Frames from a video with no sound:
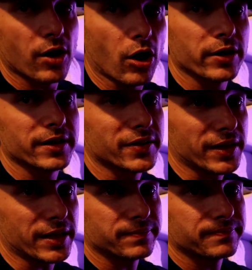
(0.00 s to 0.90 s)
hard to
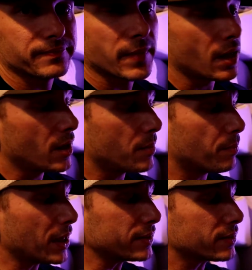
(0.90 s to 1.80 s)
see.
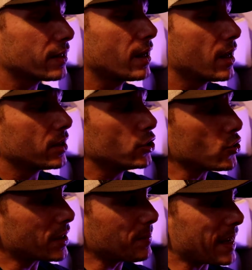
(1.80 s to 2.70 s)
But
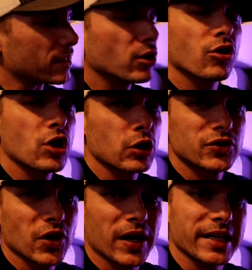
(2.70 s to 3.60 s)
you can make little
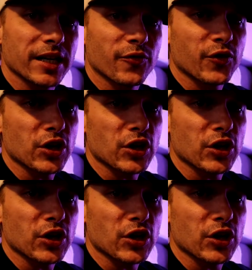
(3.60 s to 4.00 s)
notes on here for